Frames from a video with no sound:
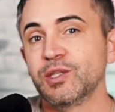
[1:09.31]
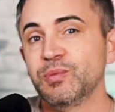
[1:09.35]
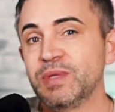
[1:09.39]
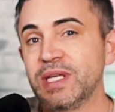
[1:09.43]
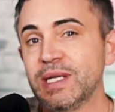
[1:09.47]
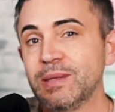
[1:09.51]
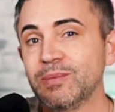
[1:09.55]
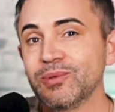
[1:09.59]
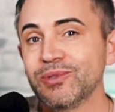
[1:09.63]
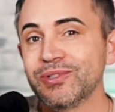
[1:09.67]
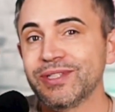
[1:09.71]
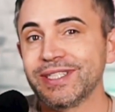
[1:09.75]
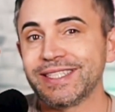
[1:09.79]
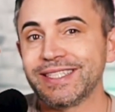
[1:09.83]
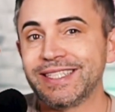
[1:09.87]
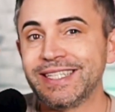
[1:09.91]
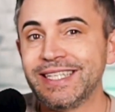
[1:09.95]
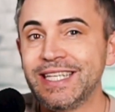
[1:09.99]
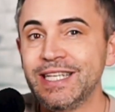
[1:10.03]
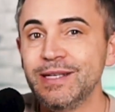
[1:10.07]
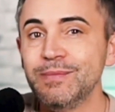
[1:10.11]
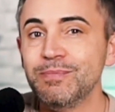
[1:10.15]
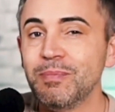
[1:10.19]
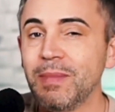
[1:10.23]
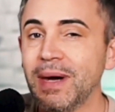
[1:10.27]
to be able to
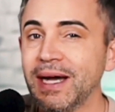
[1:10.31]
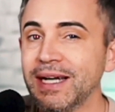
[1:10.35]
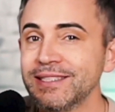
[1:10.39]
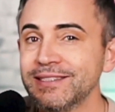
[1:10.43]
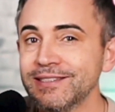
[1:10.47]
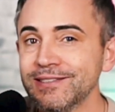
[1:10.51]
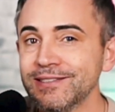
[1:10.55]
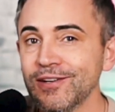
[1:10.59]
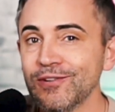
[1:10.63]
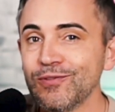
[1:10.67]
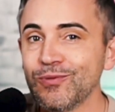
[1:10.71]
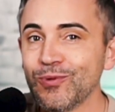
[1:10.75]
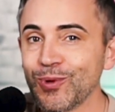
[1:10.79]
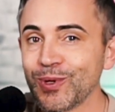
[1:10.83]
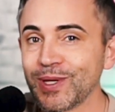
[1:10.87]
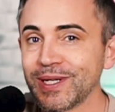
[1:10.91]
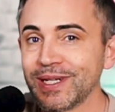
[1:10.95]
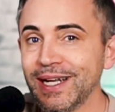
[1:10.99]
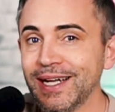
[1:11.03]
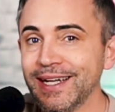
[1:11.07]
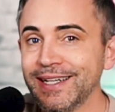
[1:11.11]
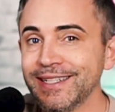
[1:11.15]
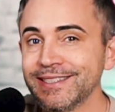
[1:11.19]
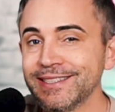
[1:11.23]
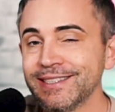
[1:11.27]
keep myself
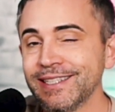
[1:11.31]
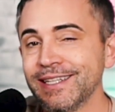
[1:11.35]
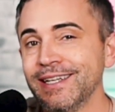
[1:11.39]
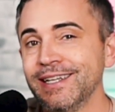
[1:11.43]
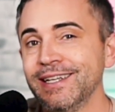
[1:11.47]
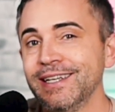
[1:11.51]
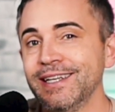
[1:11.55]
organized